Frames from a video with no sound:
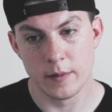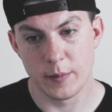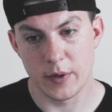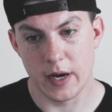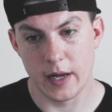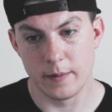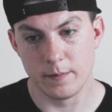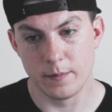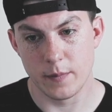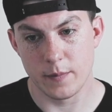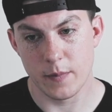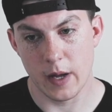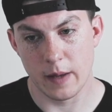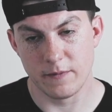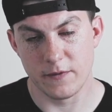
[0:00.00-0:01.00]
But
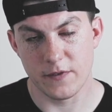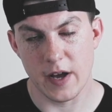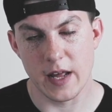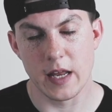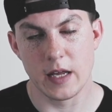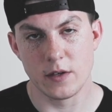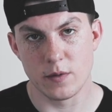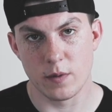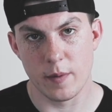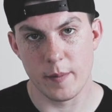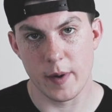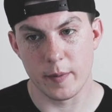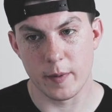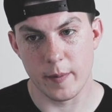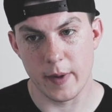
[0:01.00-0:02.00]
I'm fighting to
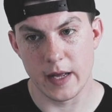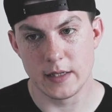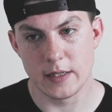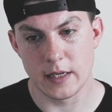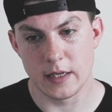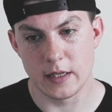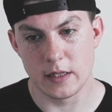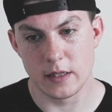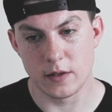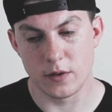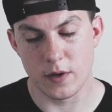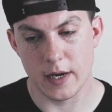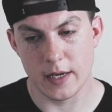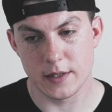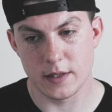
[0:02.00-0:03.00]
remember my identity in
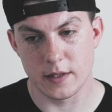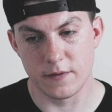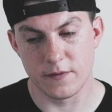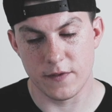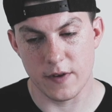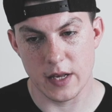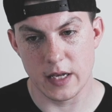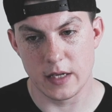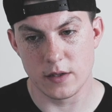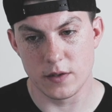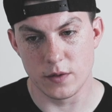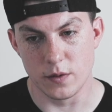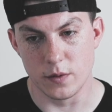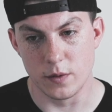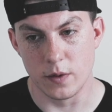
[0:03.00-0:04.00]
Christ, and fighting
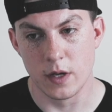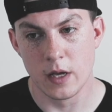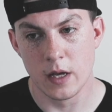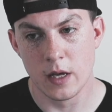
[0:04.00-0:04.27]
to